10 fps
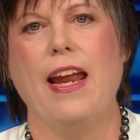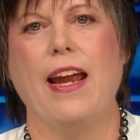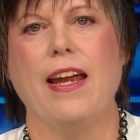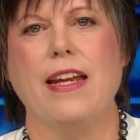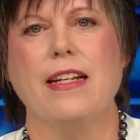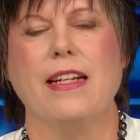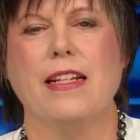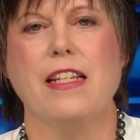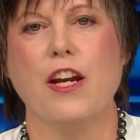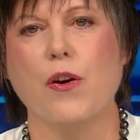and
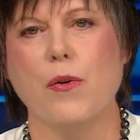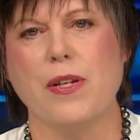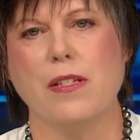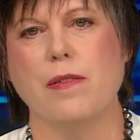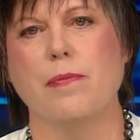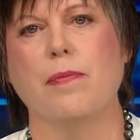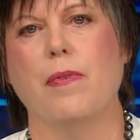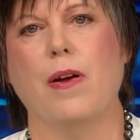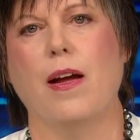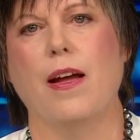it's heroism
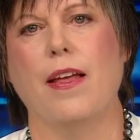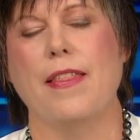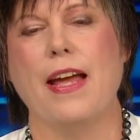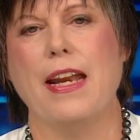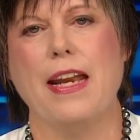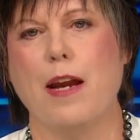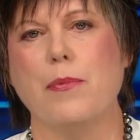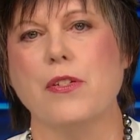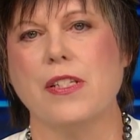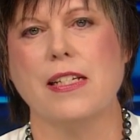that
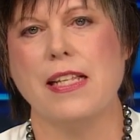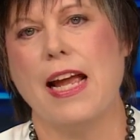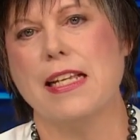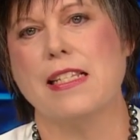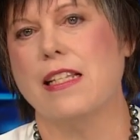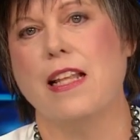enables success,